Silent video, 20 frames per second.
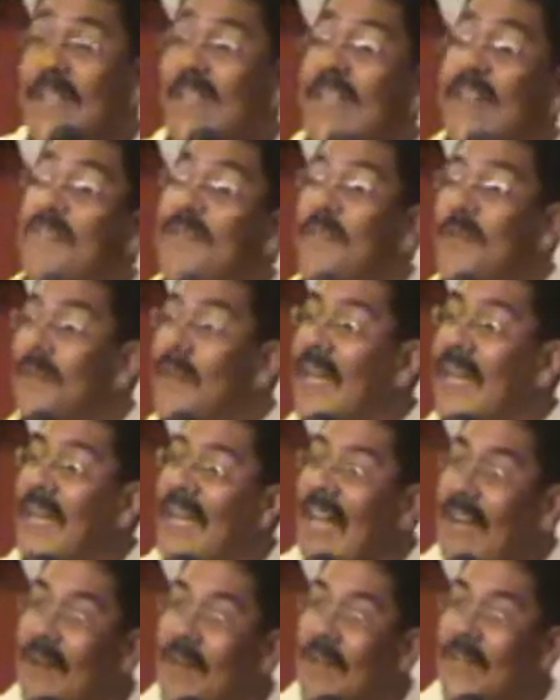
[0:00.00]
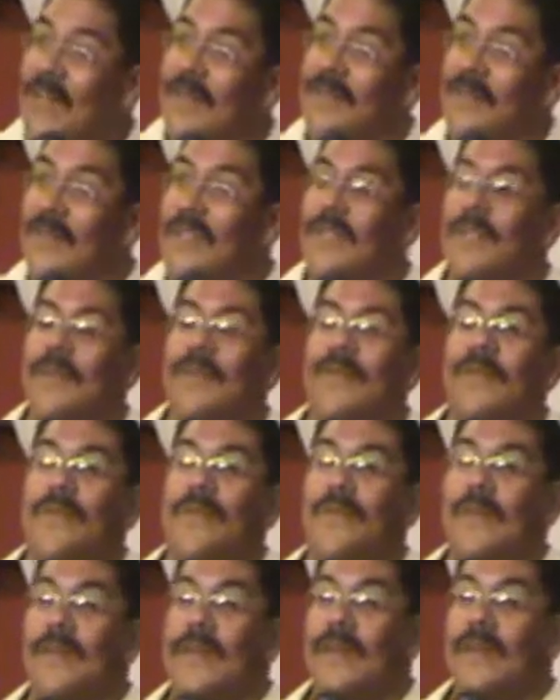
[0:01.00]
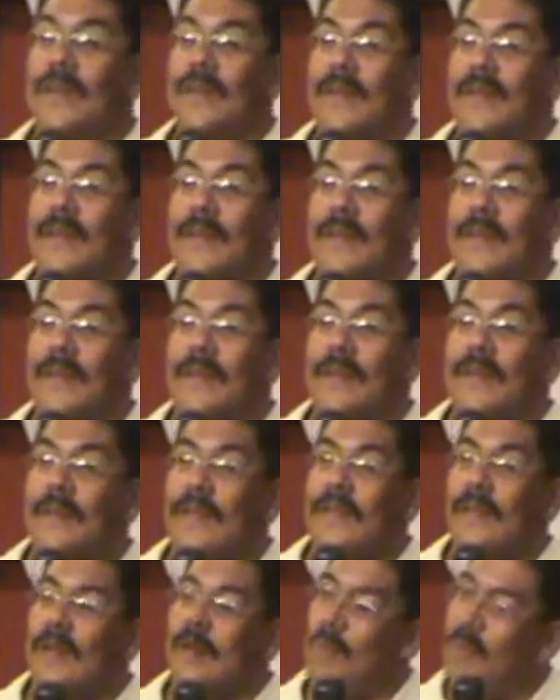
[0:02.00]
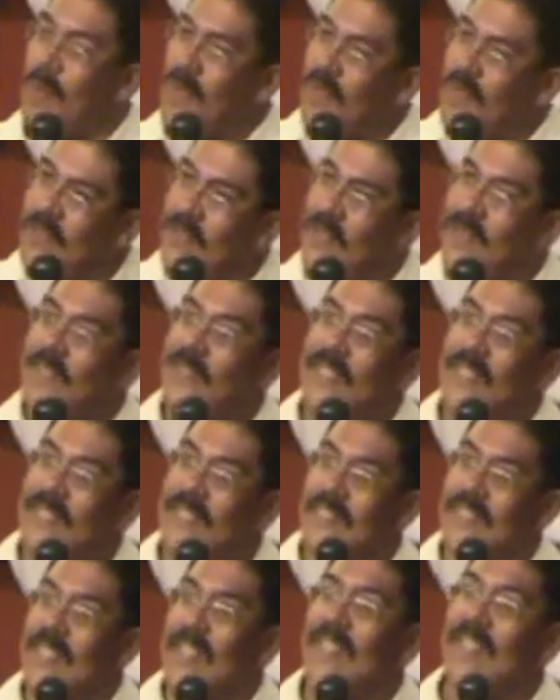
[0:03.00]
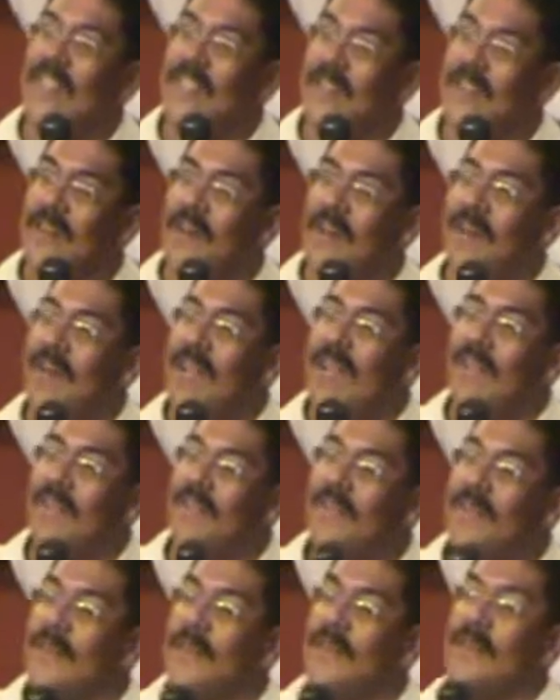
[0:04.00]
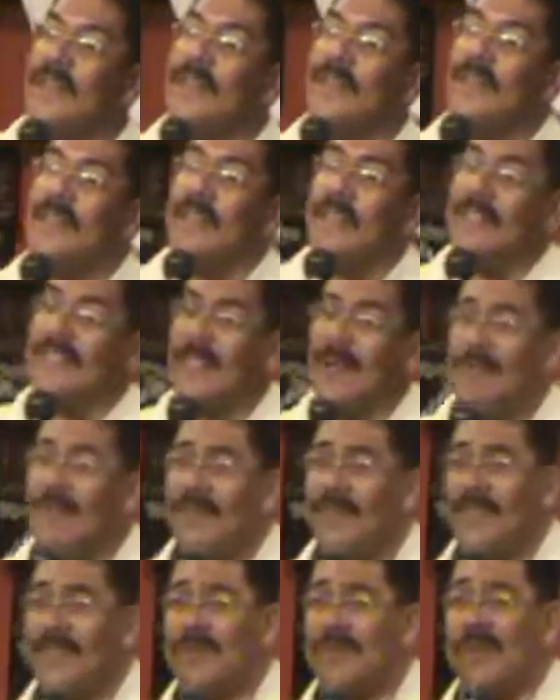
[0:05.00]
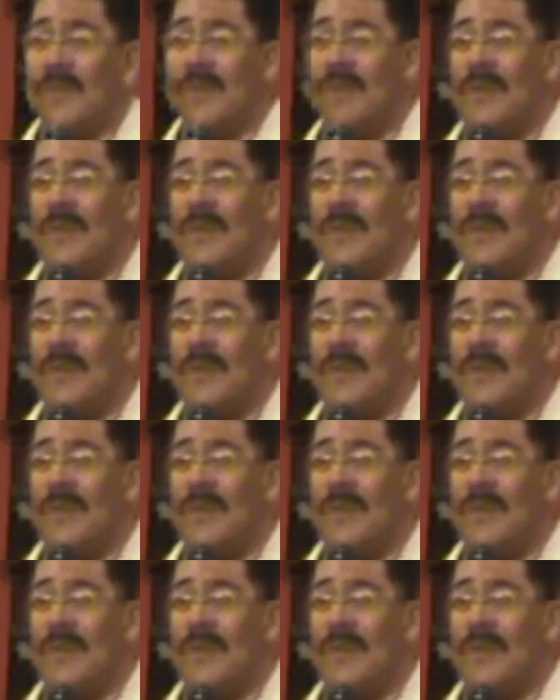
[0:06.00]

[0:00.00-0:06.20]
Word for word: if you allow Him to, He'll produce these things in your life. Because some of us, we